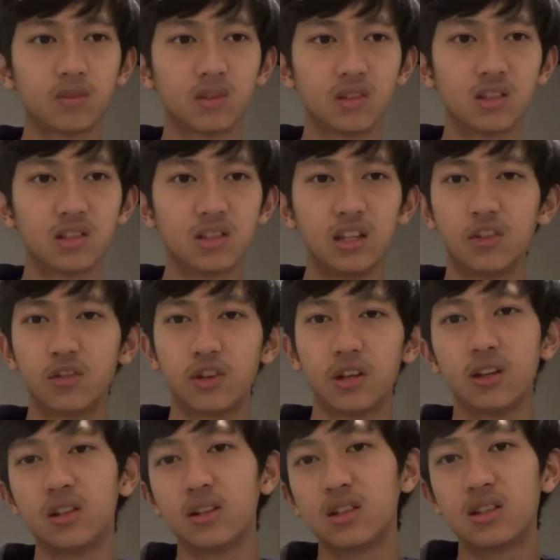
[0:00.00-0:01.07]

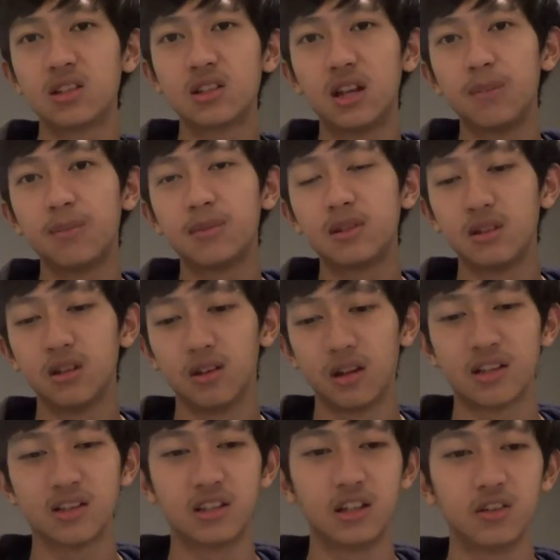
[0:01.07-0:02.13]

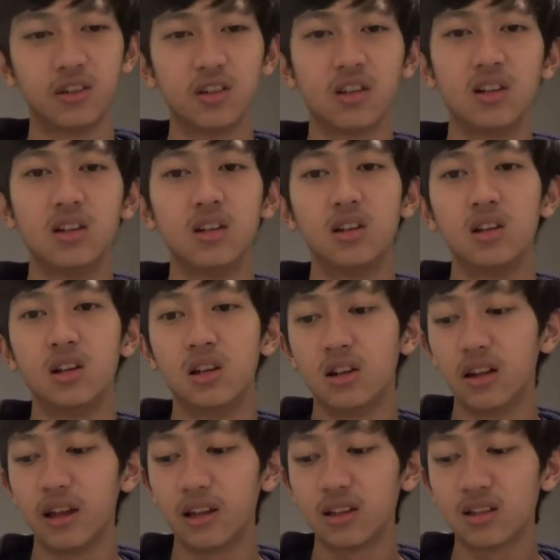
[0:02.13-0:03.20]

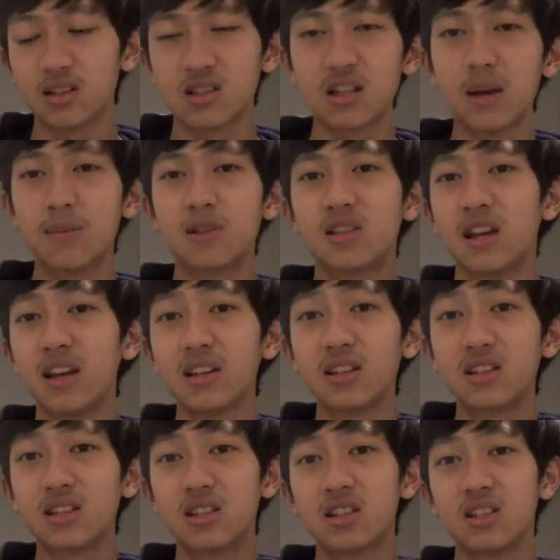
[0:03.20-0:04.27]

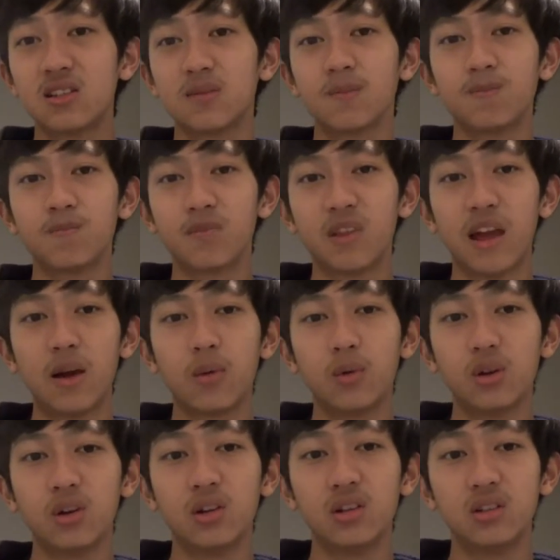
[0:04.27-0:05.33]
subsets that
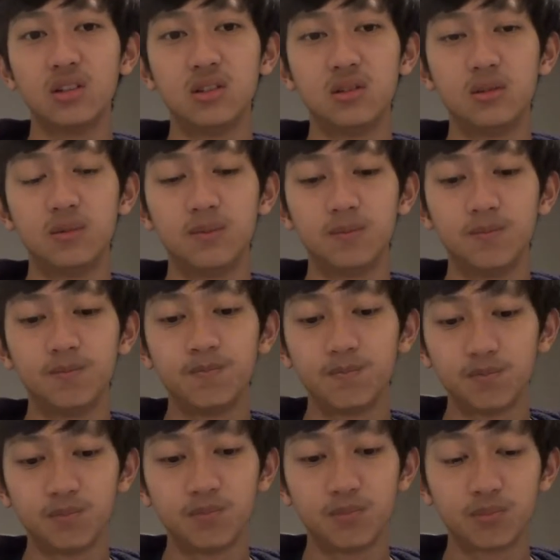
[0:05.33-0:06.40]
would
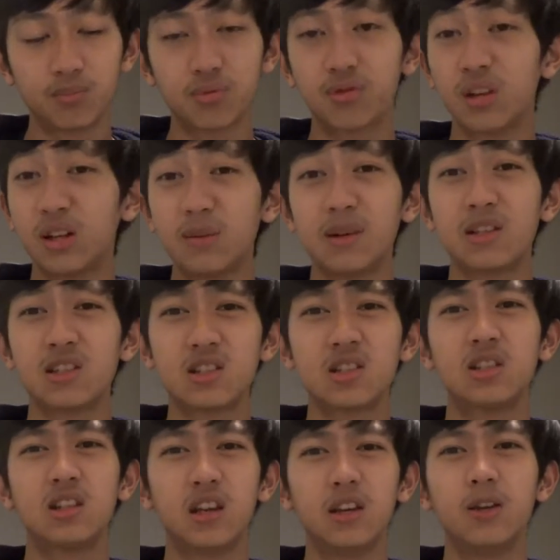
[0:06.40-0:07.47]
pretty much
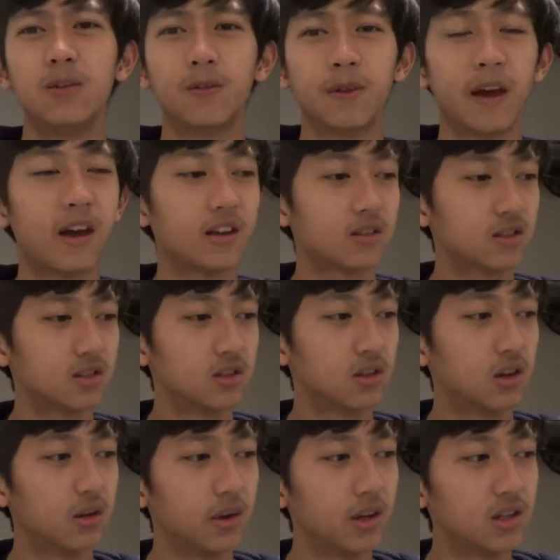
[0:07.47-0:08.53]
get you fast into
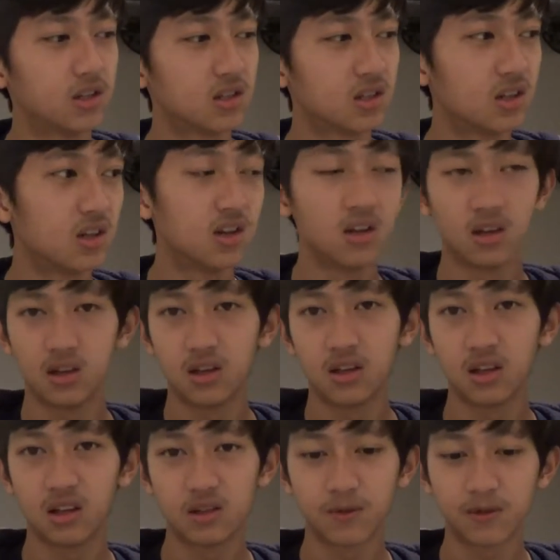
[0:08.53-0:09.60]
OH.
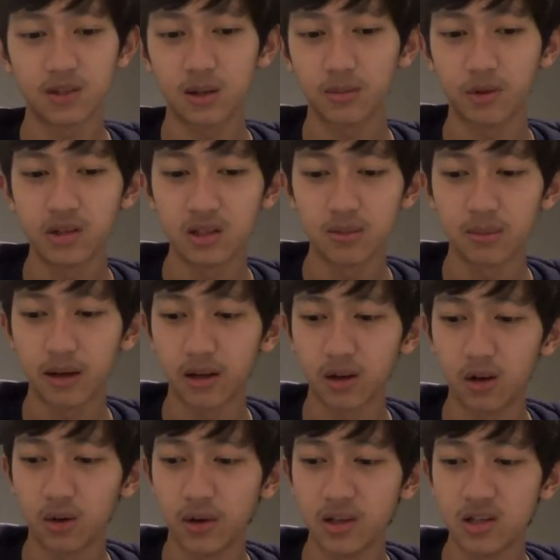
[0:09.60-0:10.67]
Cause for some reason my
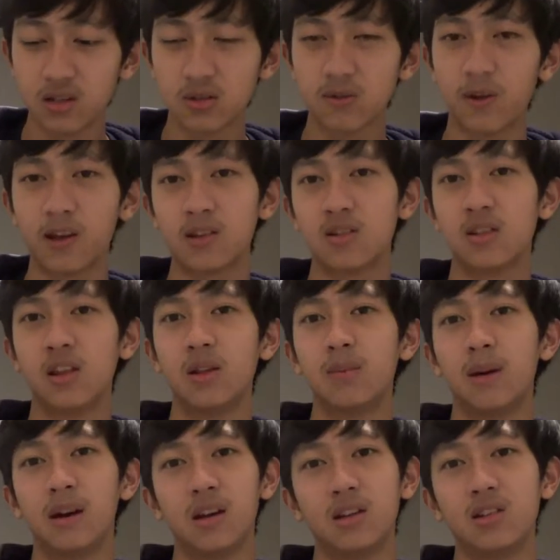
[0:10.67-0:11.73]
OH is faster than
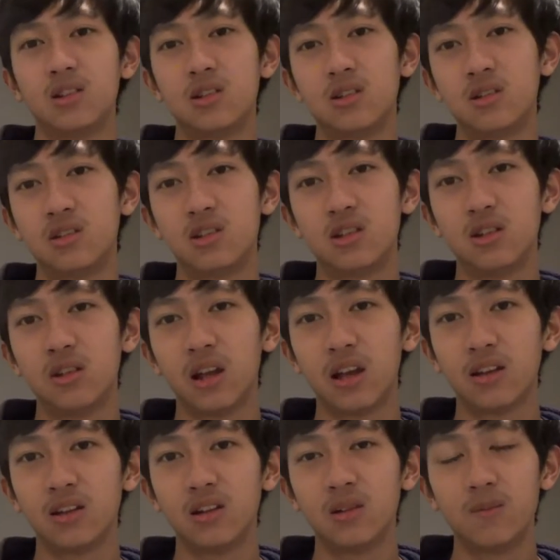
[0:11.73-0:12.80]
my
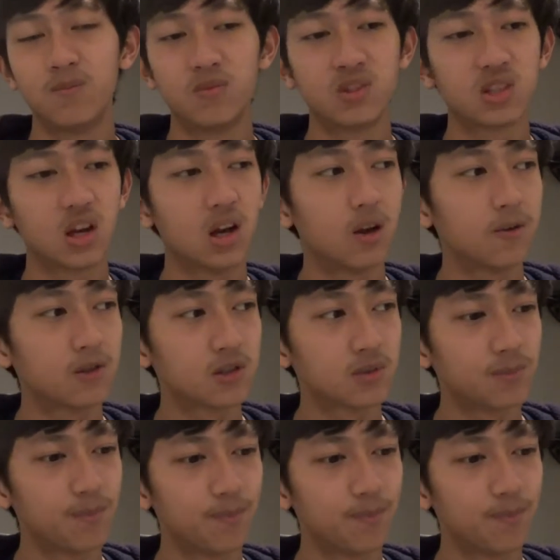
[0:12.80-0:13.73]
two-handed solves.